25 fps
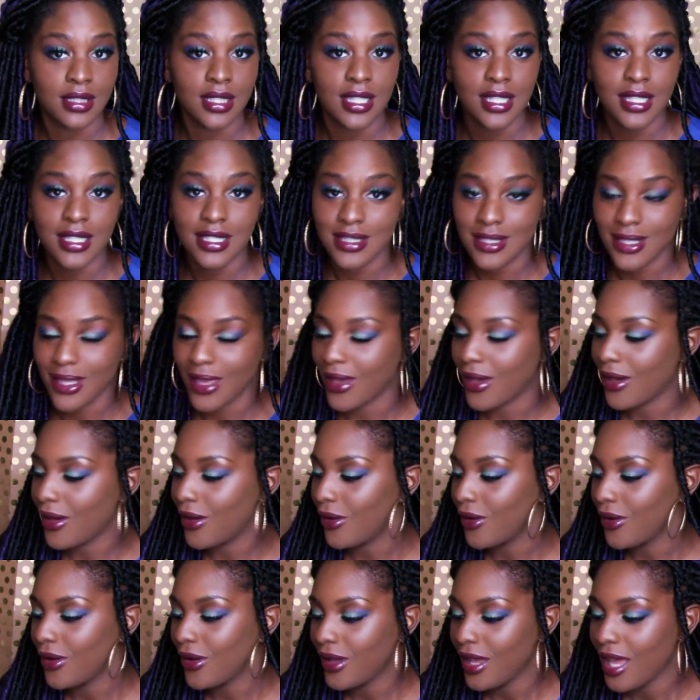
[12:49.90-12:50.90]

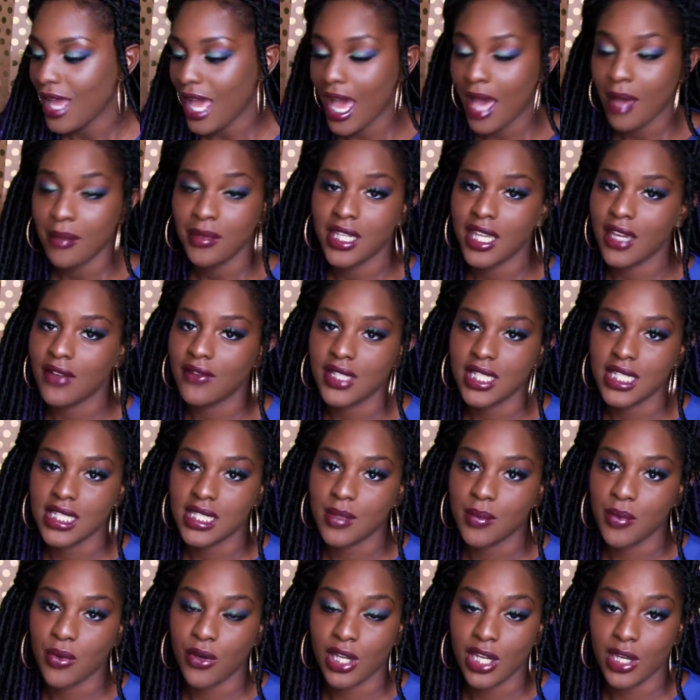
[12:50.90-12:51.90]
So I'm never
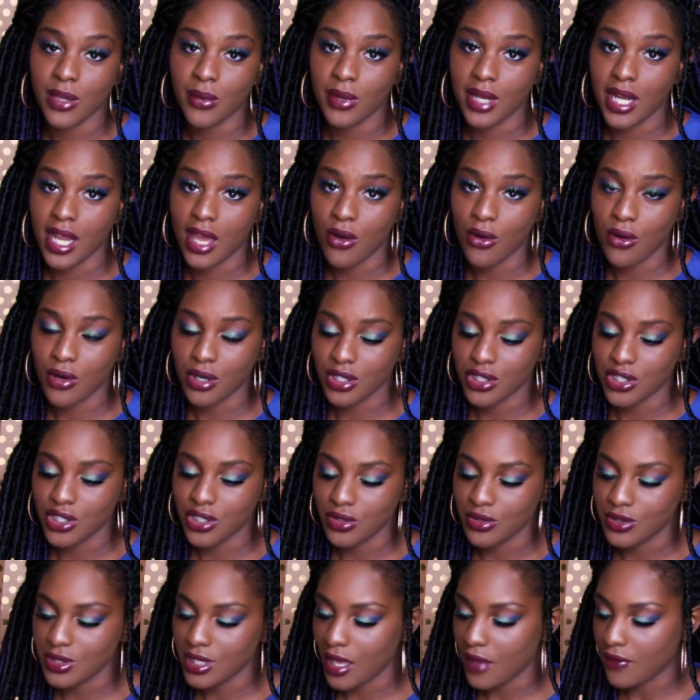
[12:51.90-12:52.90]
disappointed when I order
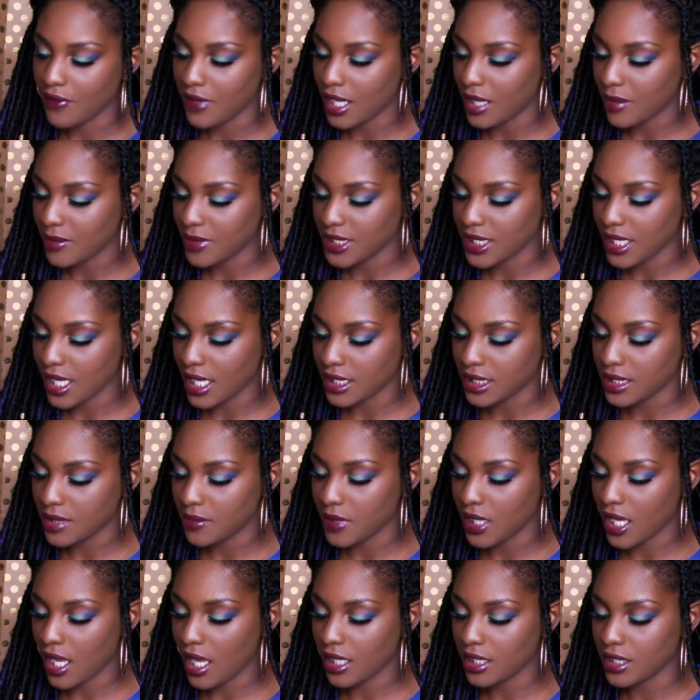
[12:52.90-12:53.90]
shoes off Amazon, to
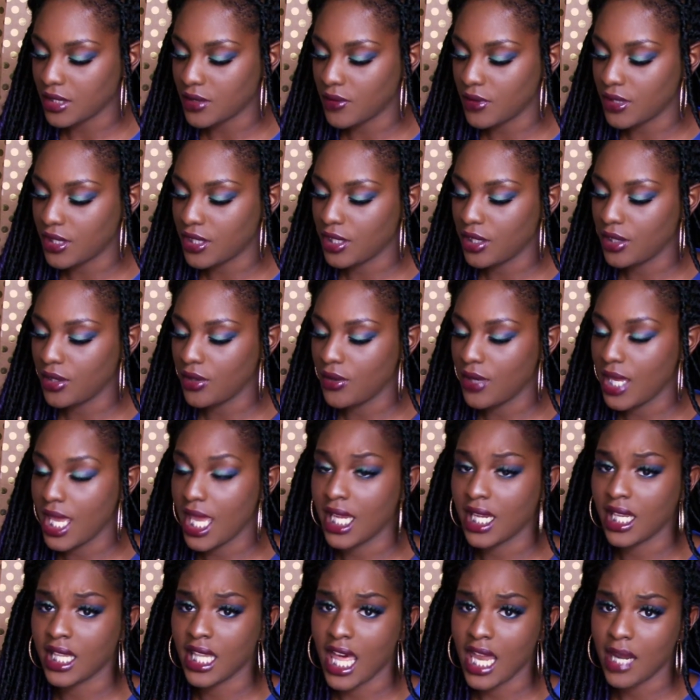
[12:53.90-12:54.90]
be honest with you. And
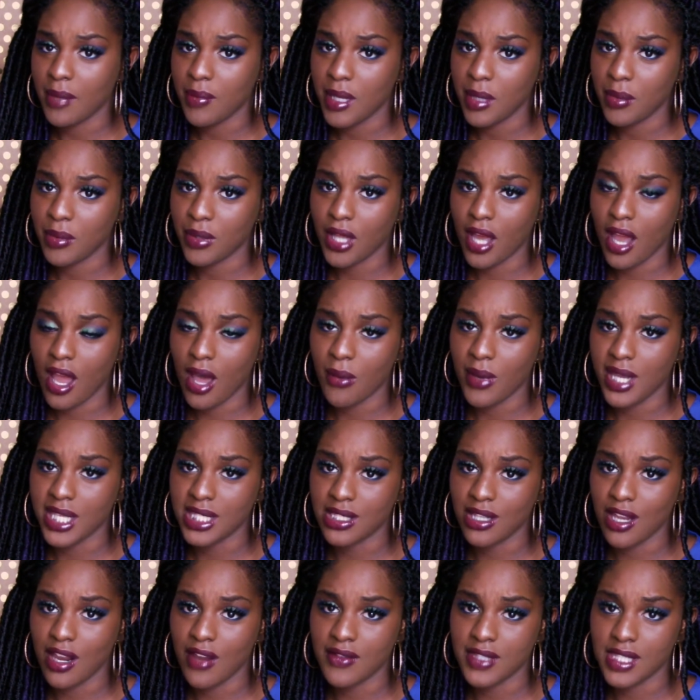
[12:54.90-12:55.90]
a lot of people are always
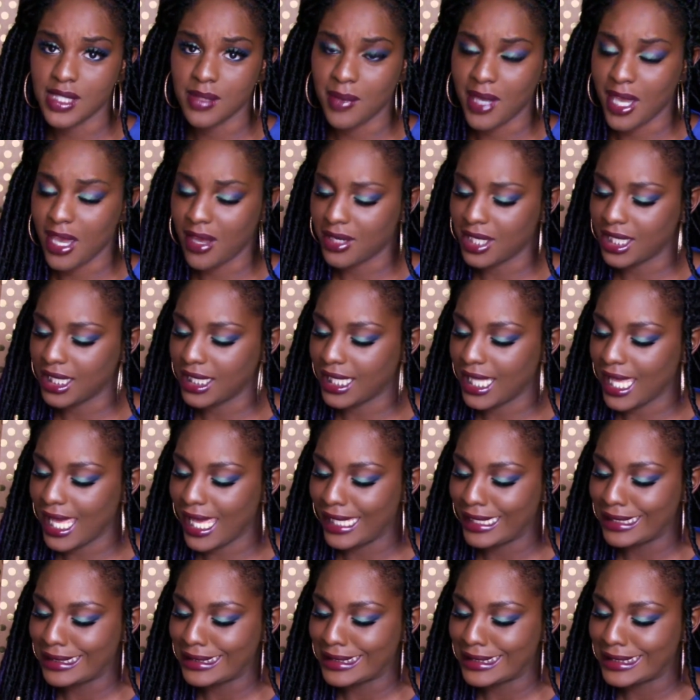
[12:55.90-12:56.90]
nervous about it,
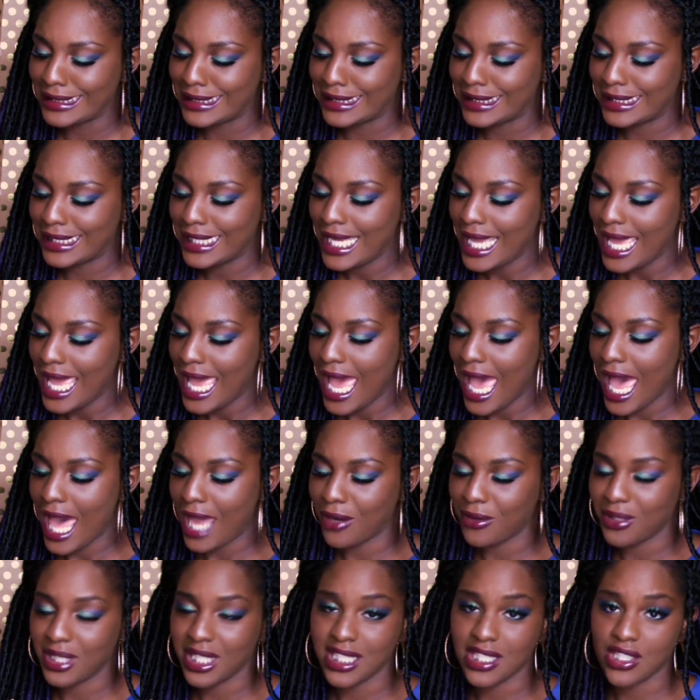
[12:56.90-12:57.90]
like, I
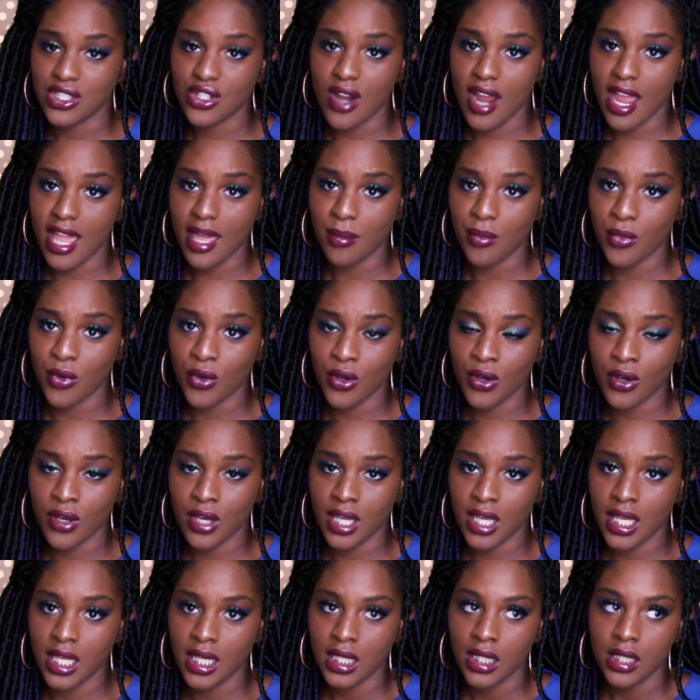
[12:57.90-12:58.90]
don't get to try them
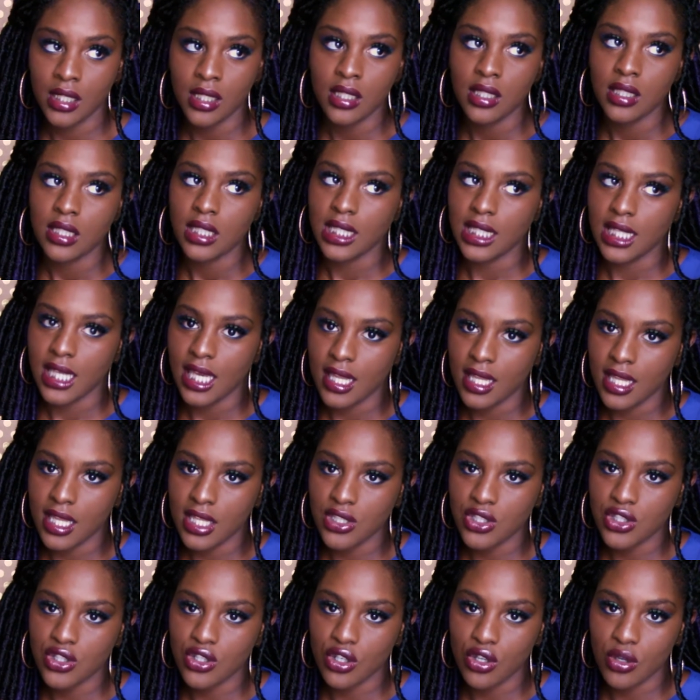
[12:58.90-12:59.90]
on. Yeah,
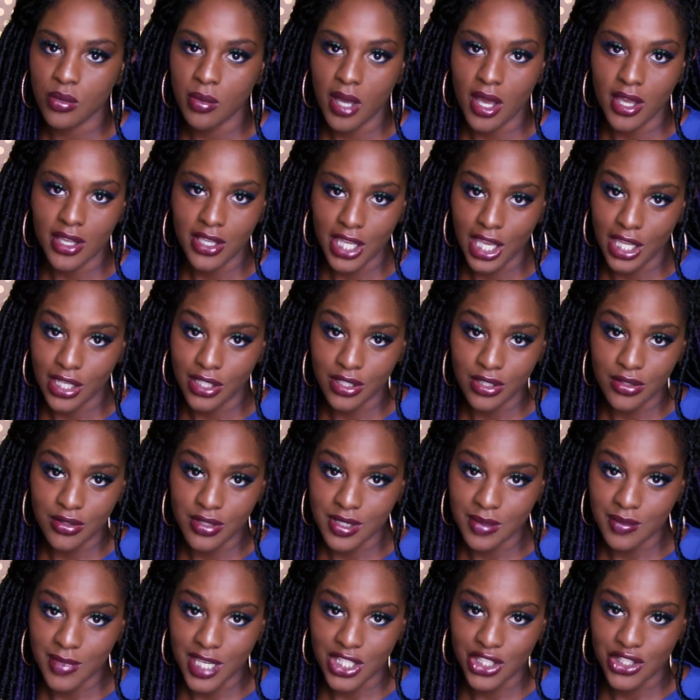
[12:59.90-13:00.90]
that's true, but all you got to do is
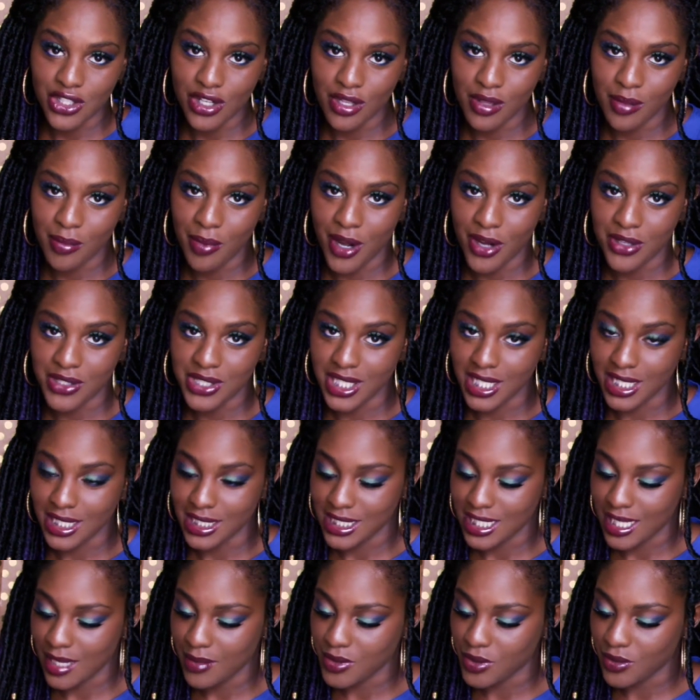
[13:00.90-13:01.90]
make sure the person
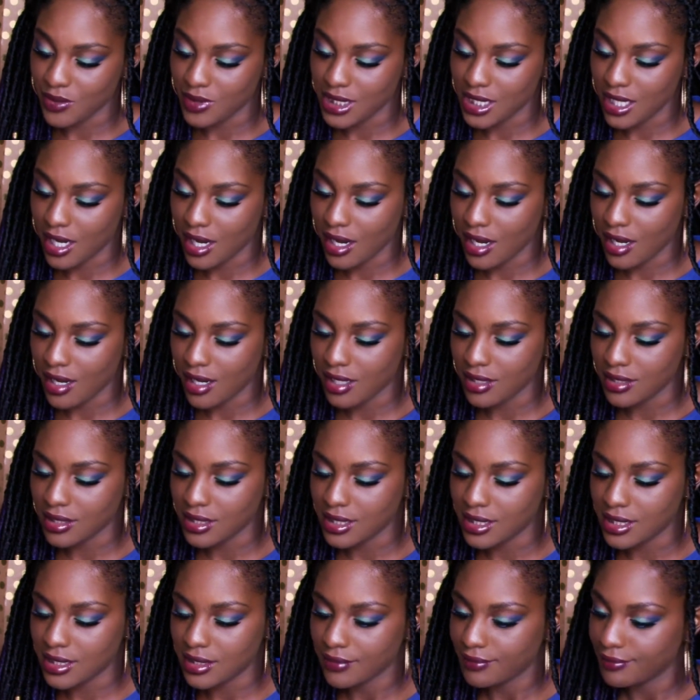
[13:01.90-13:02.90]
accepts
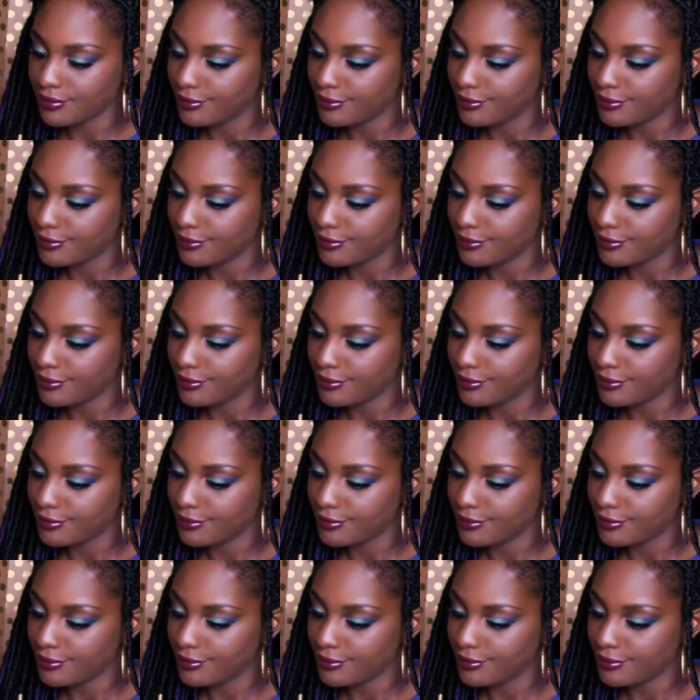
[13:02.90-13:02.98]
returns.